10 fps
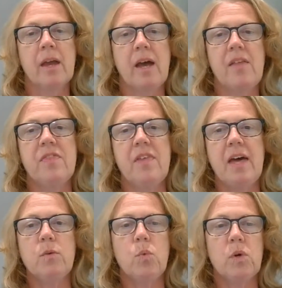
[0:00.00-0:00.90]
And
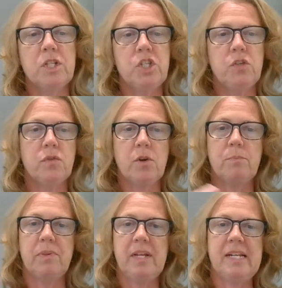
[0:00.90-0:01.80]
then once you've
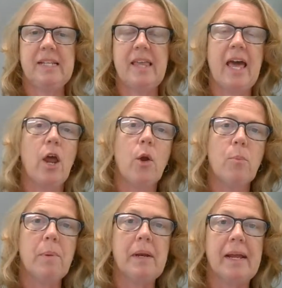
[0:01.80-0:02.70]
completed that
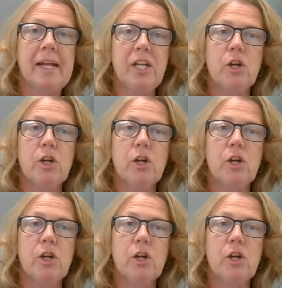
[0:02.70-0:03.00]
opening,